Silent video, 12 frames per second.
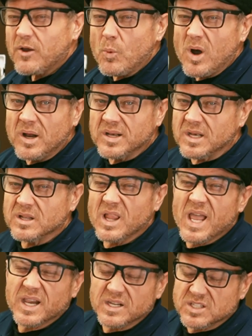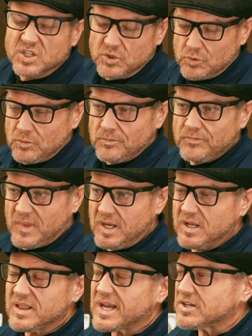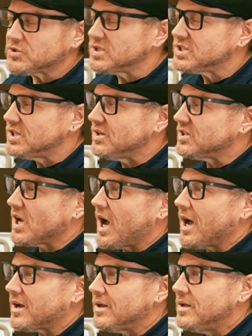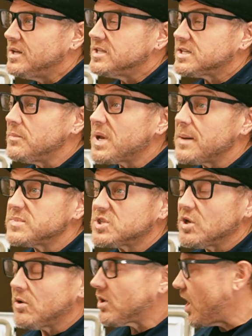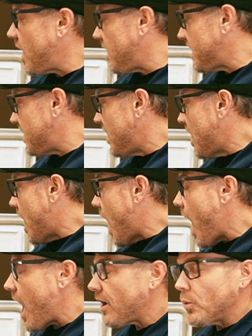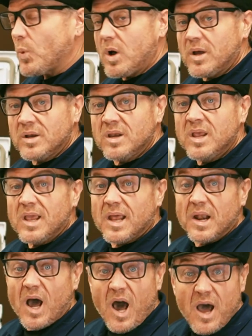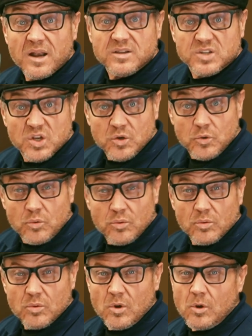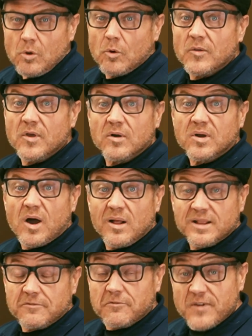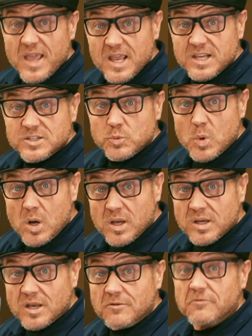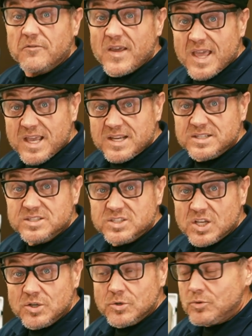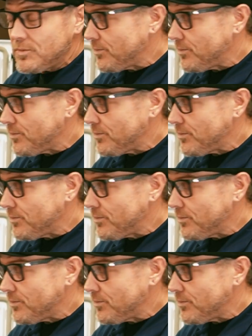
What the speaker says: 1 and leg 2 in electrician talk. Sometimes they'll call it hot 1 and hot 2, or they'll call it phase 1 and phase 2.